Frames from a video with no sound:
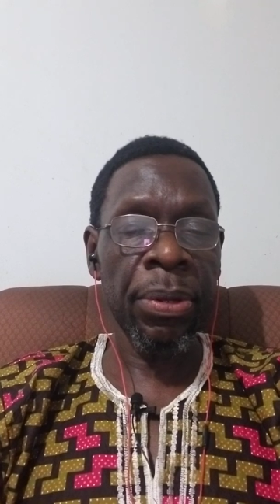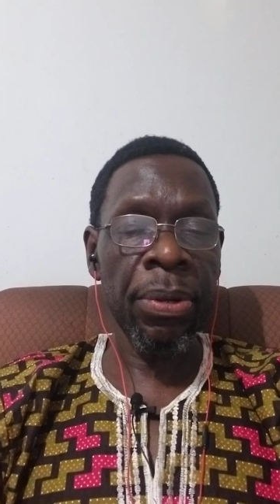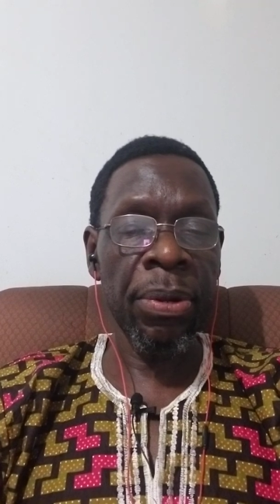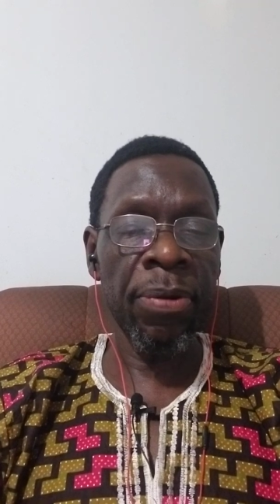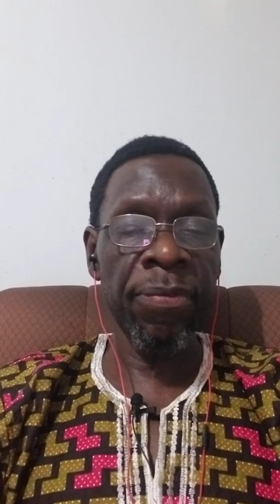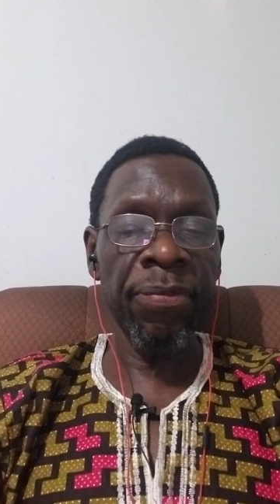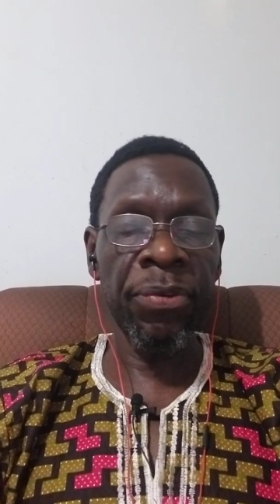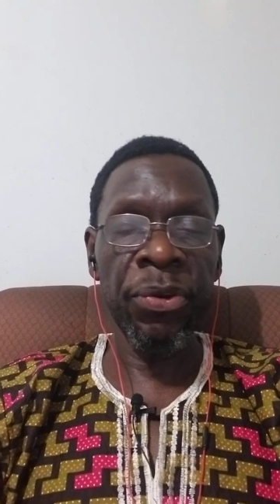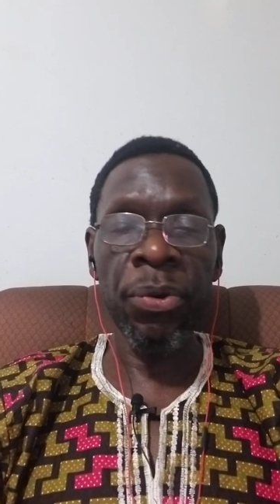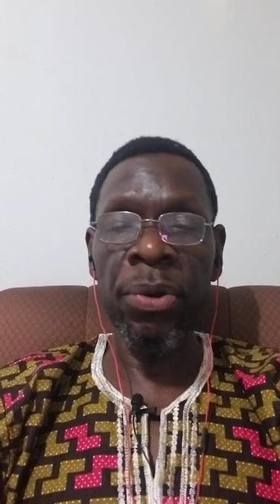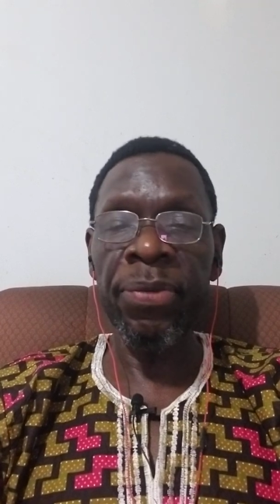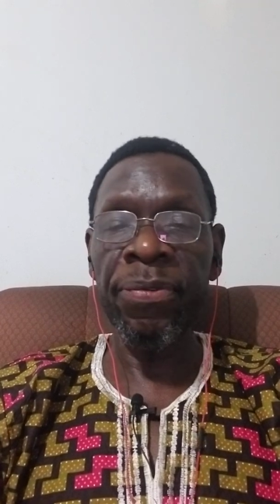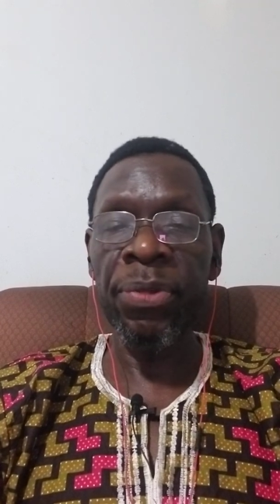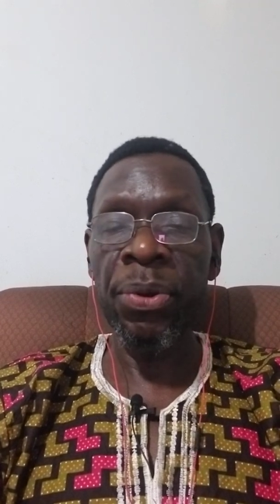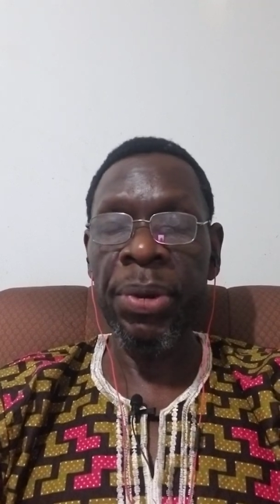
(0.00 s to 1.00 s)
of George
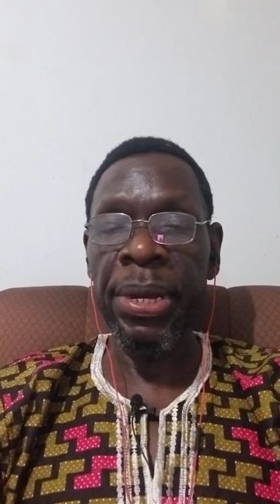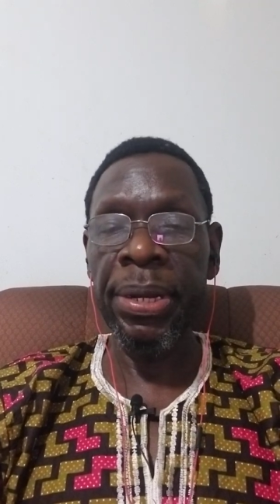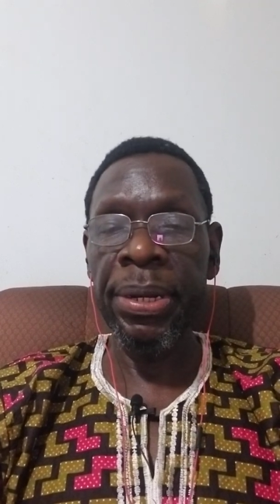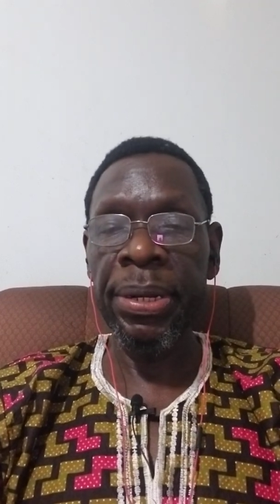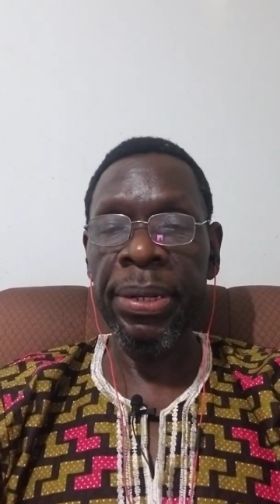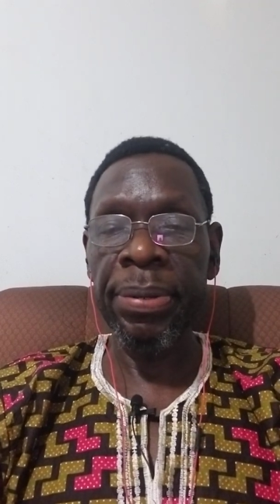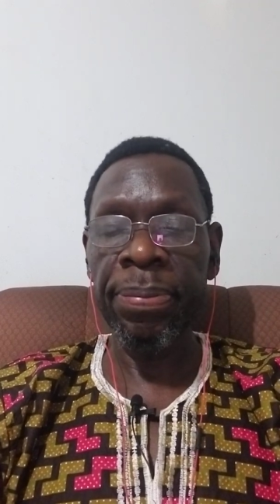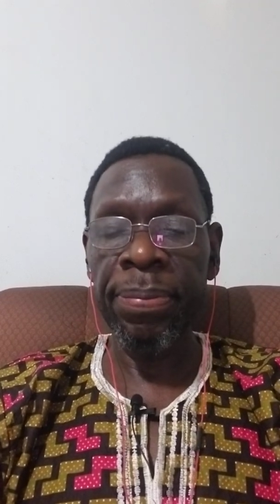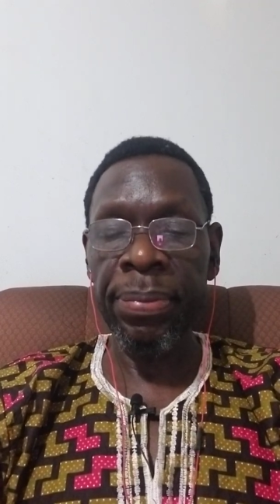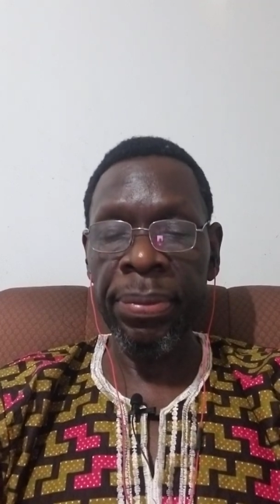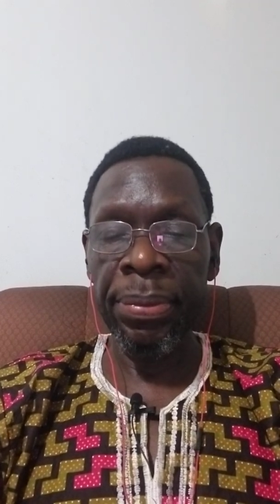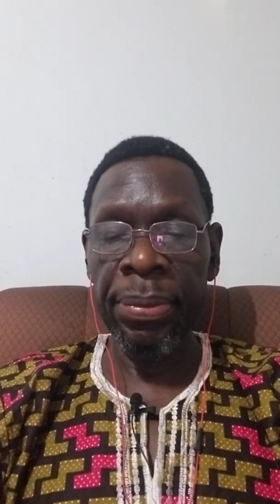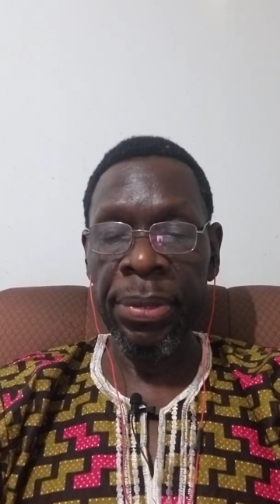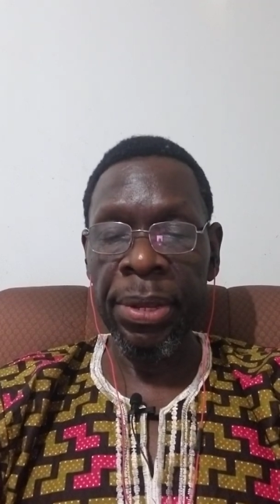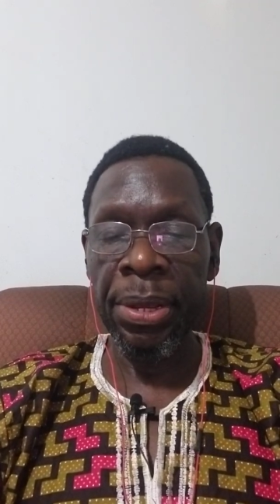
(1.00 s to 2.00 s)
Floyd
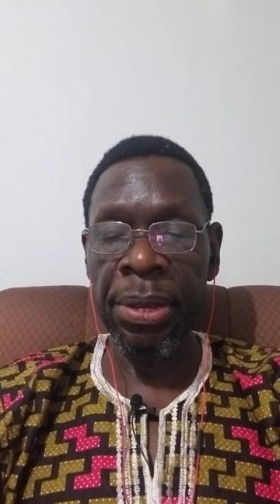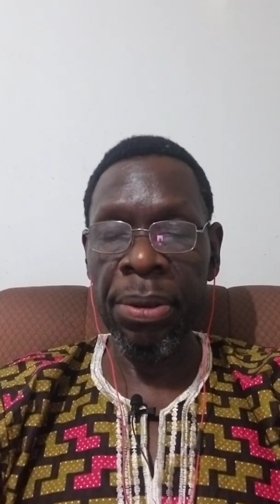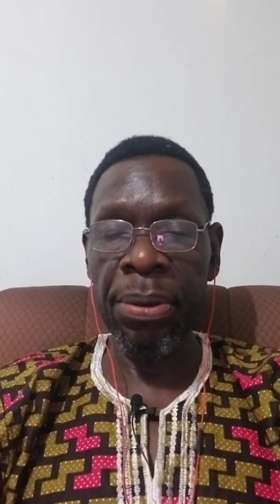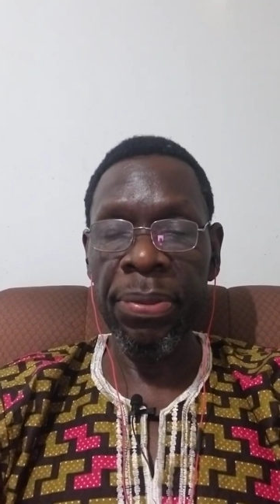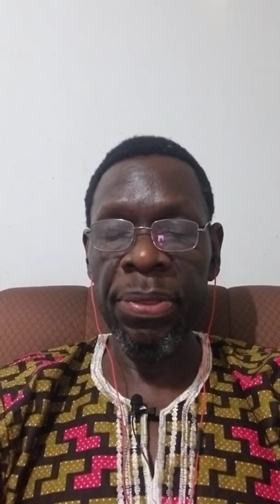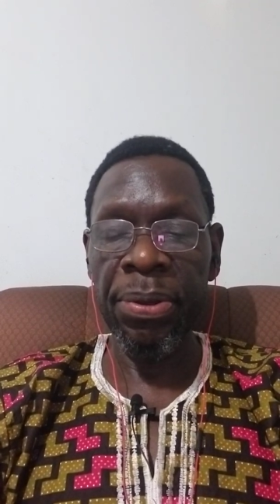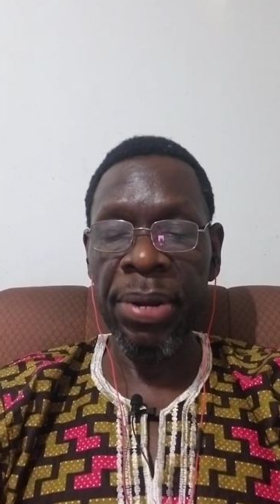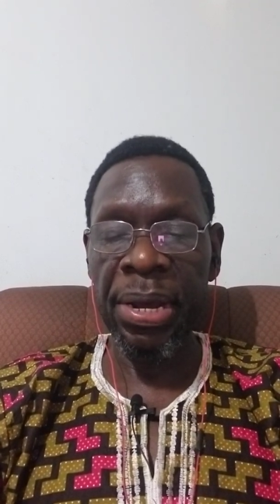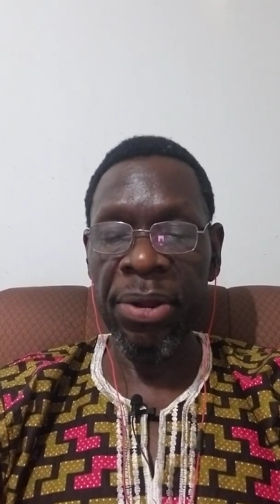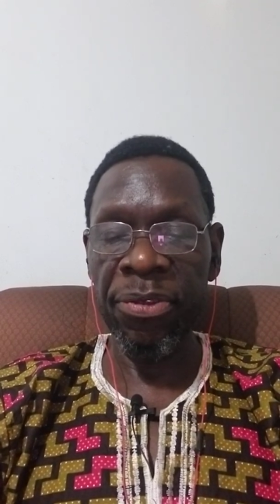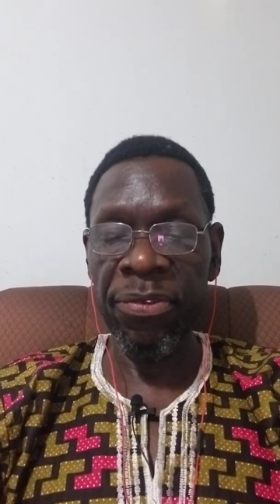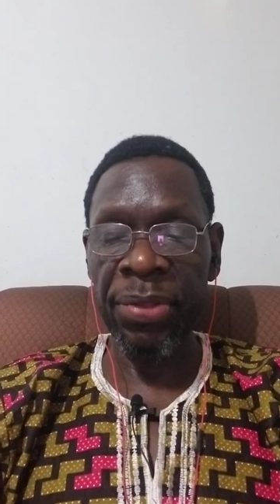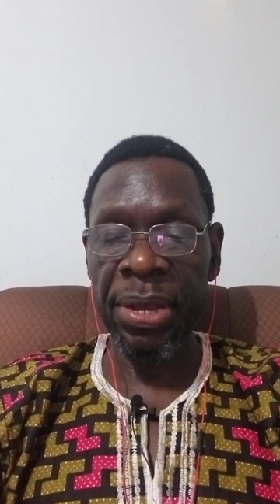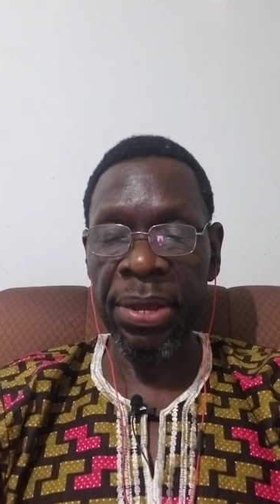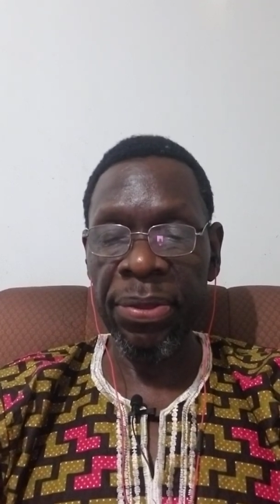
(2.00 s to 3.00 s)
here in the United
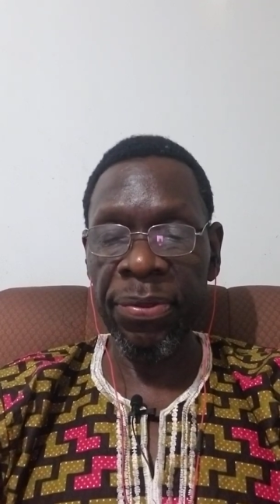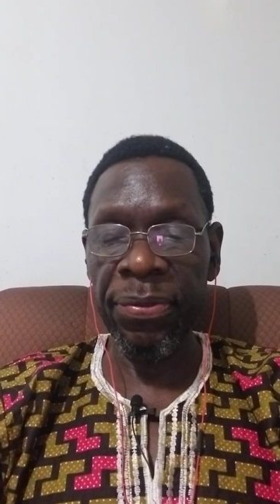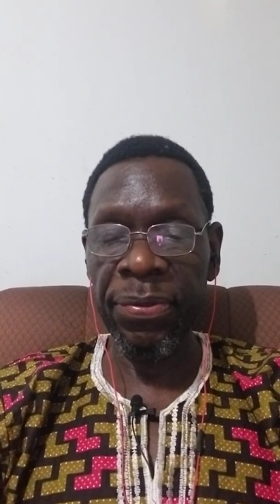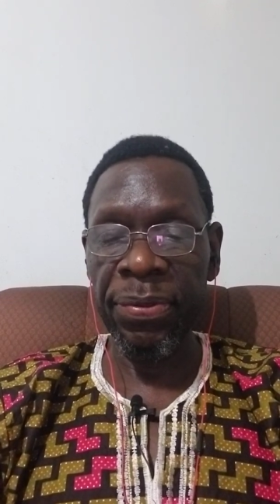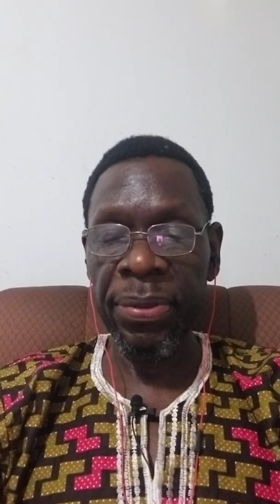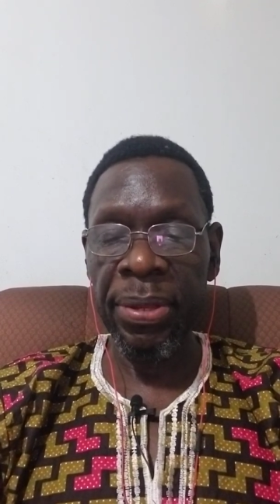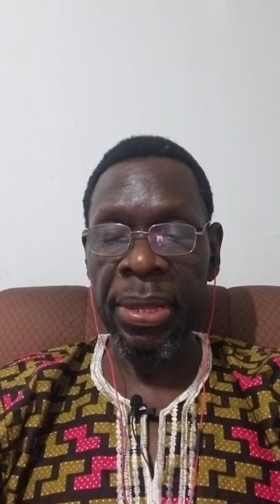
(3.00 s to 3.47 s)
States.